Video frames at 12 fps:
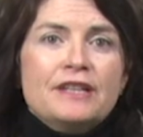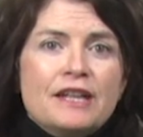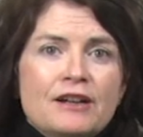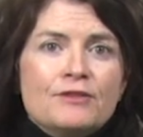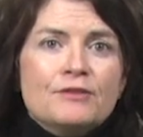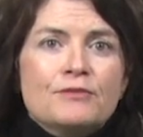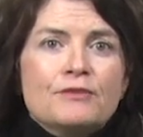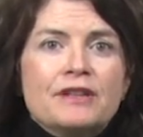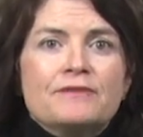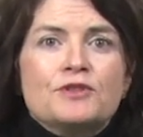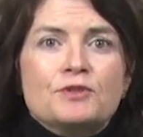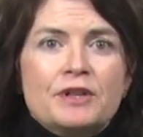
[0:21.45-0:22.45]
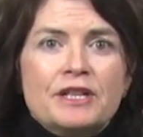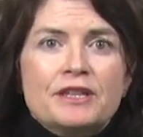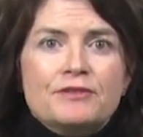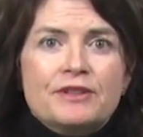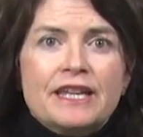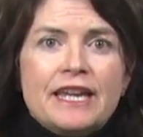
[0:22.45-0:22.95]
now, we have
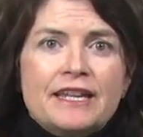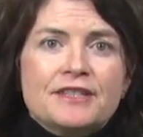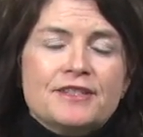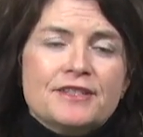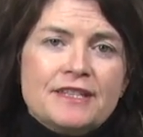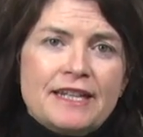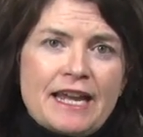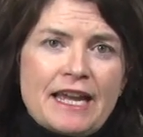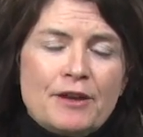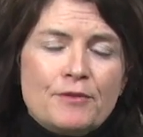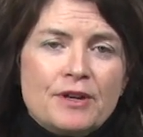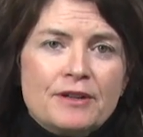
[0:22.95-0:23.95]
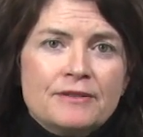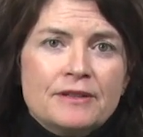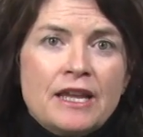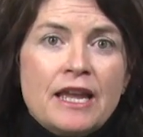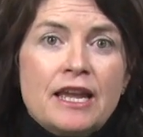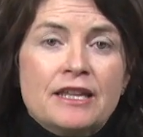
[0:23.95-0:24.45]
23 cases in Iowa,
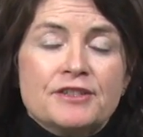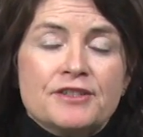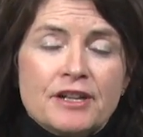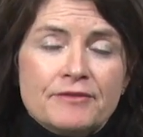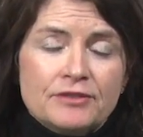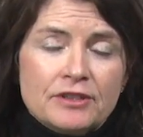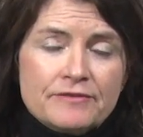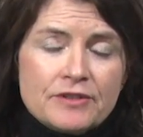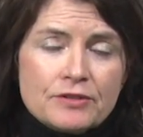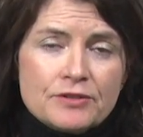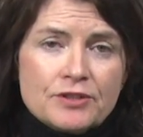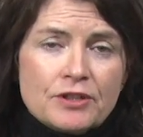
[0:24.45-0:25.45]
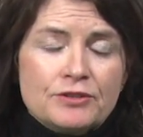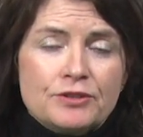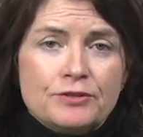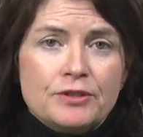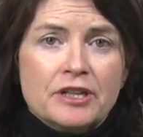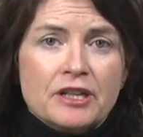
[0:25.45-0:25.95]
and several of those are
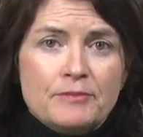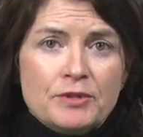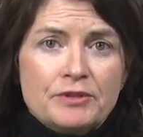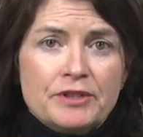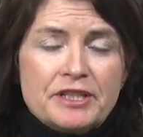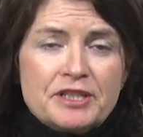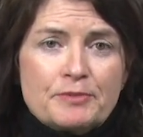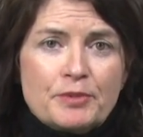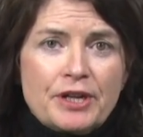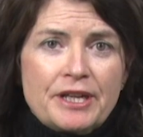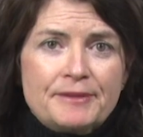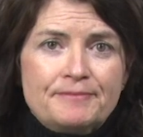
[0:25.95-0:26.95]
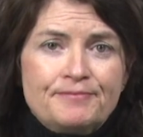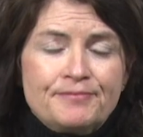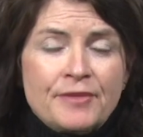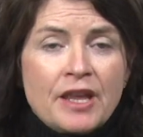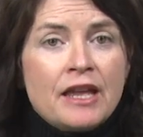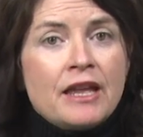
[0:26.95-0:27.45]
due to community spread.
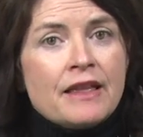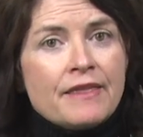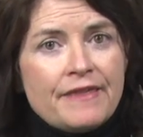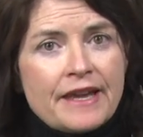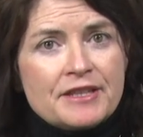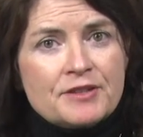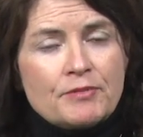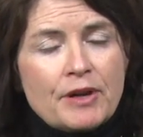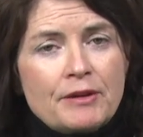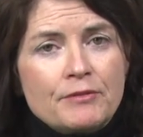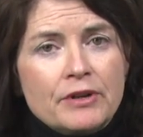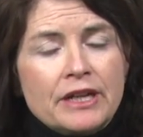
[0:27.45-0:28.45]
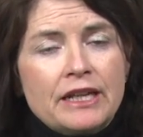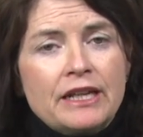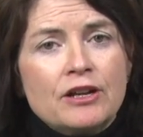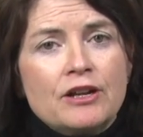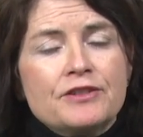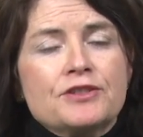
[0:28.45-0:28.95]
That's why we're getting
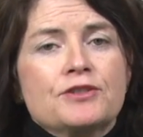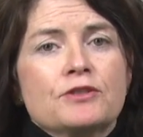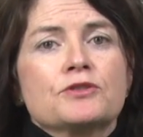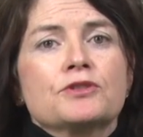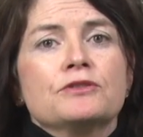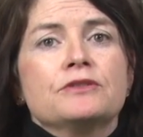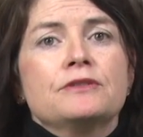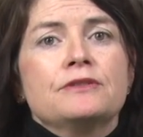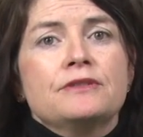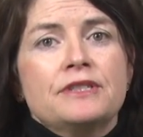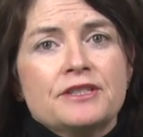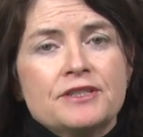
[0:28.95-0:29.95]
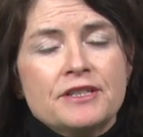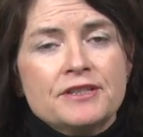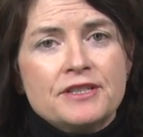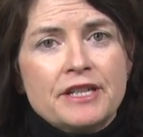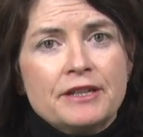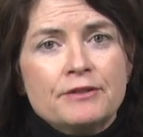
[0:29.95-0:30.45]
all the social
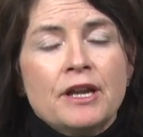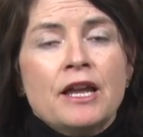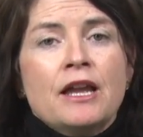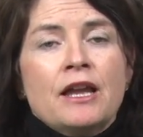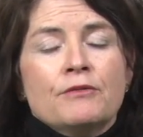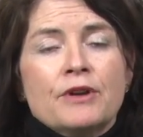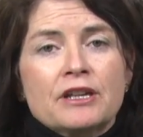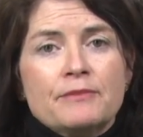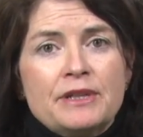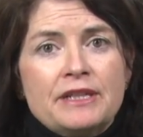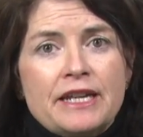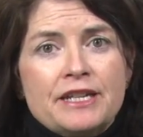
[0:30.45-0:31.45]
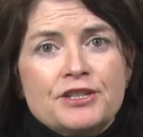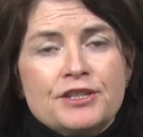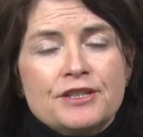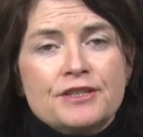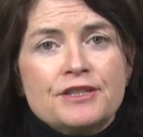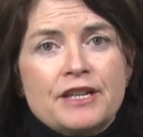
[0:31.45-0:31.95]
distancing
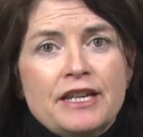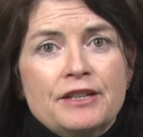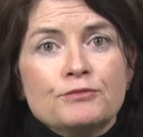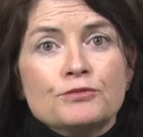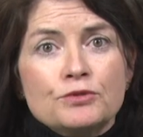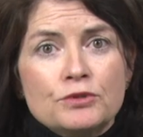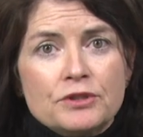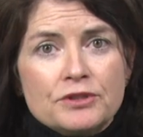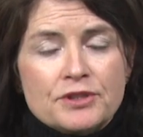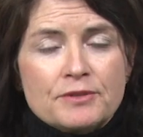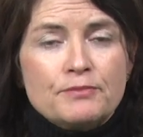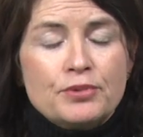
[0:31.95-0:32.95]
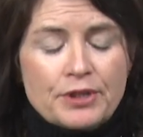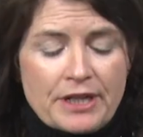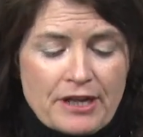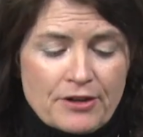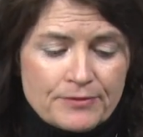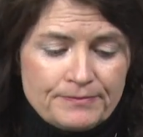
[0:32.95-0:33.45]
recommendations and rules put
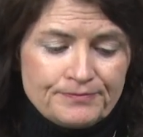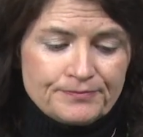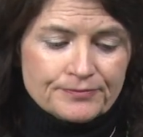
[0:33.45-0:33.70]
out.